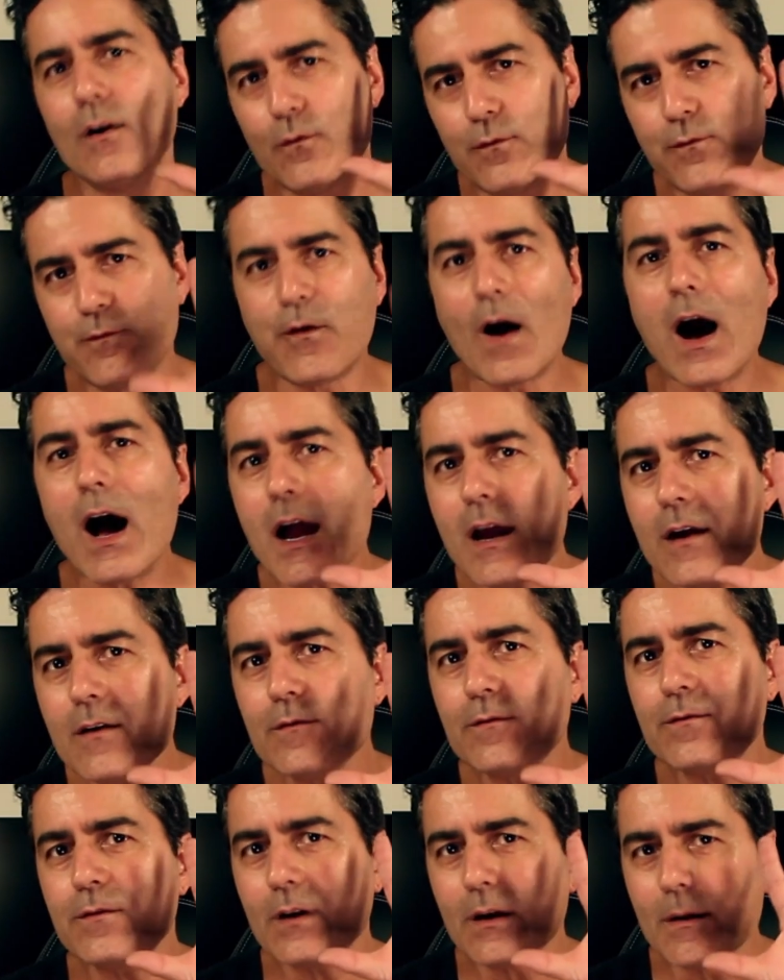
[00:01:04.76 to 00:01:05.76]

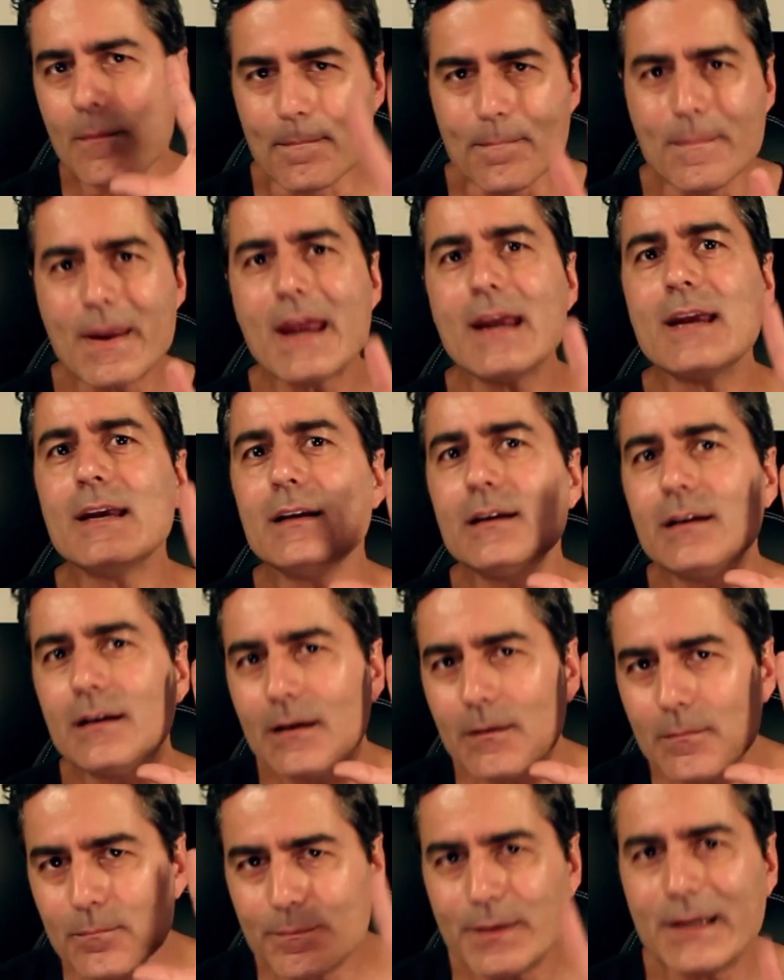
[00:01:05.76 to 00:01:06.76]
5 main
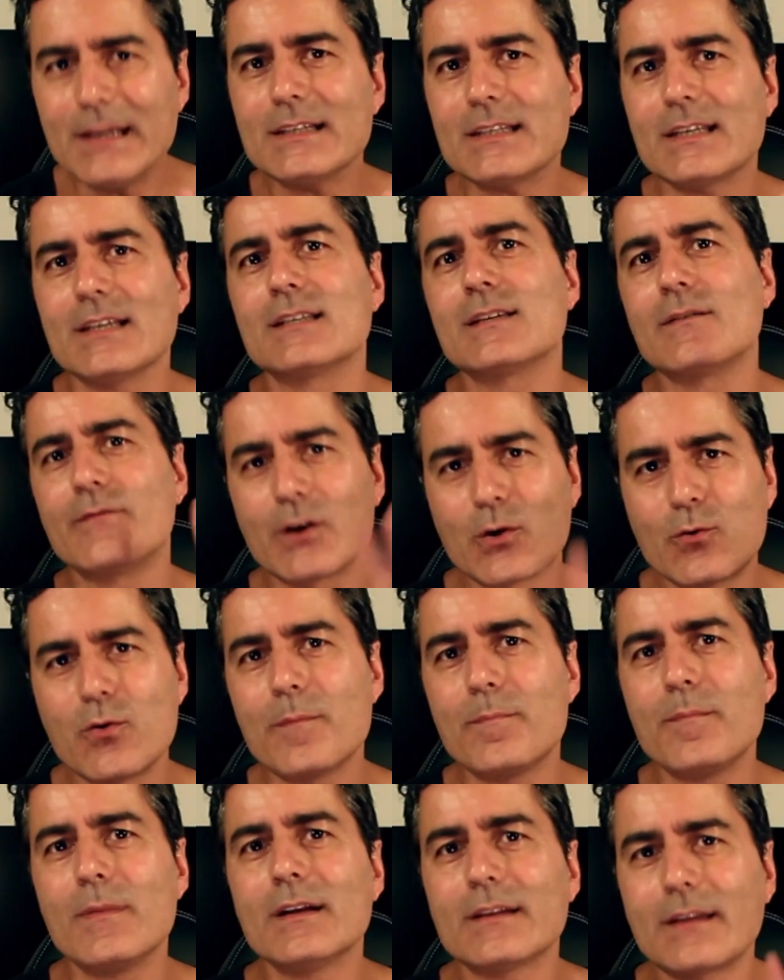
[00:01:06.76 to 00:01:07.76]
pieces of
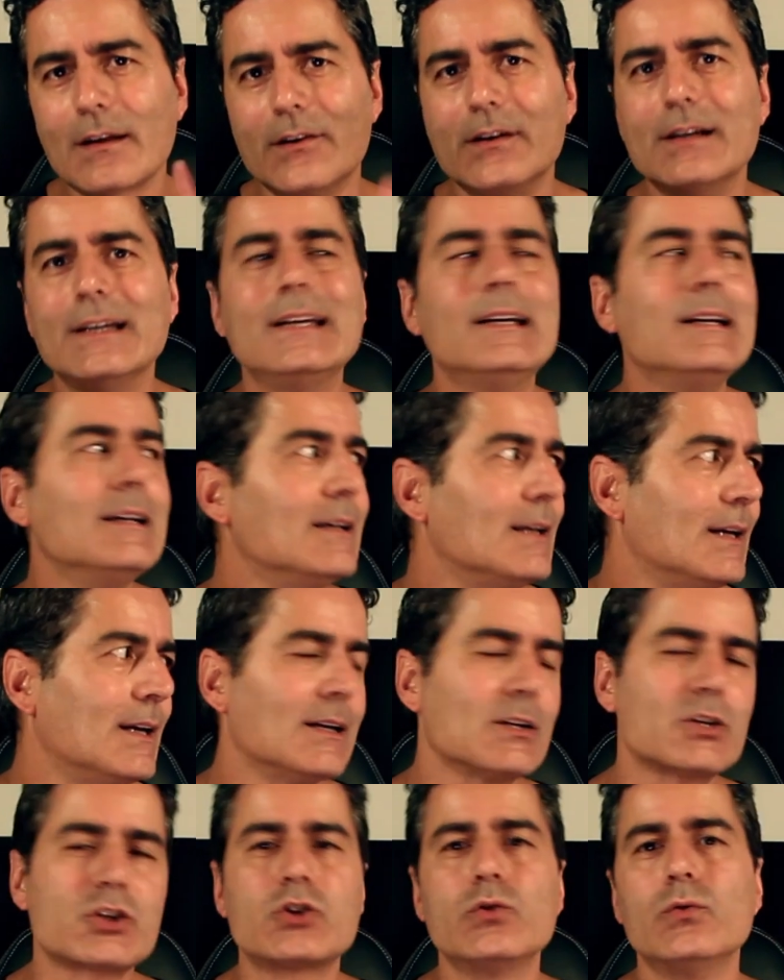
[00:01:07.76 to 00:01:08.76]
equipment that are needed in
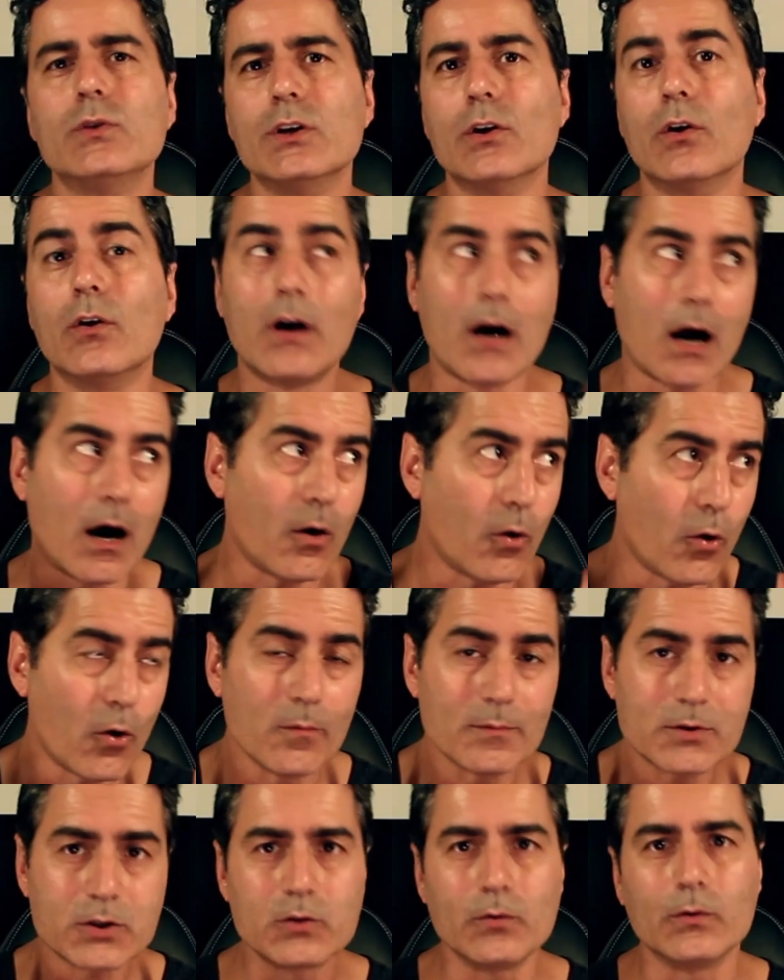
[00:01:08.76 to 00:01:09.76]
a studio, a
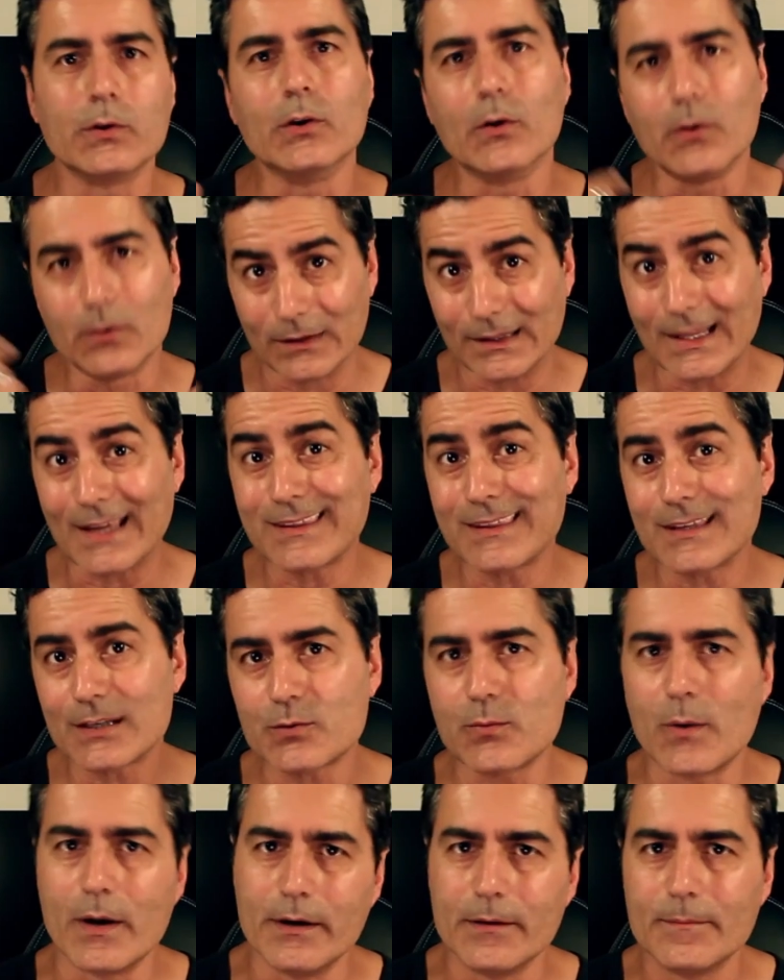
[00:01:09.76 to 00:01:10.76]
home studio like this
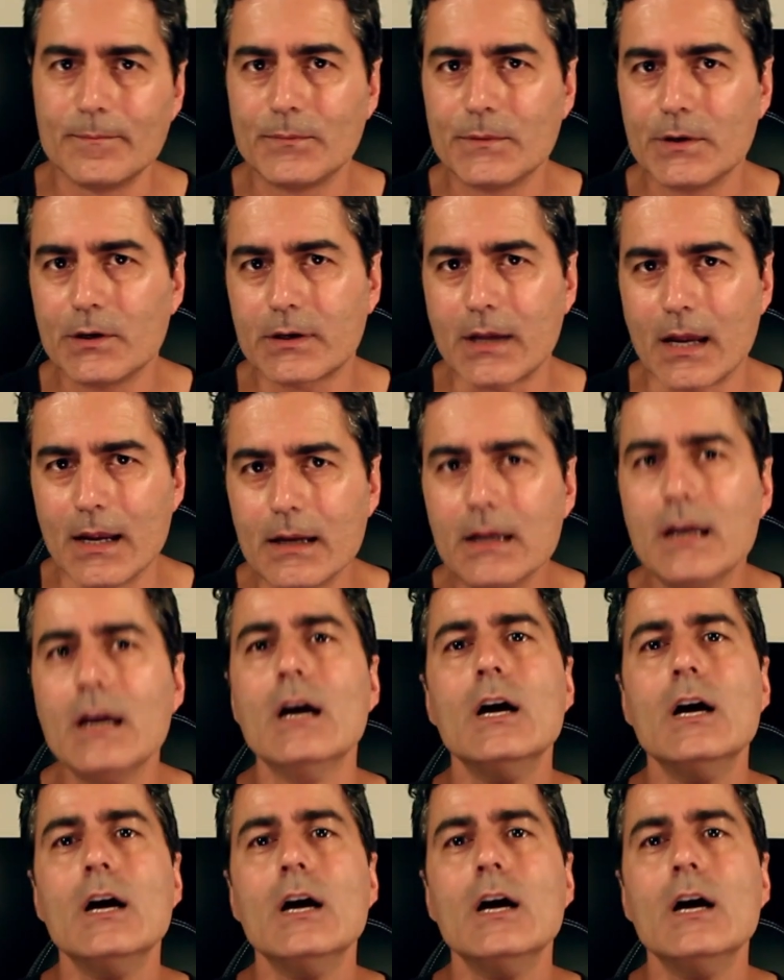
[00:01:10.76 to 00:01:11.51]
one, okay?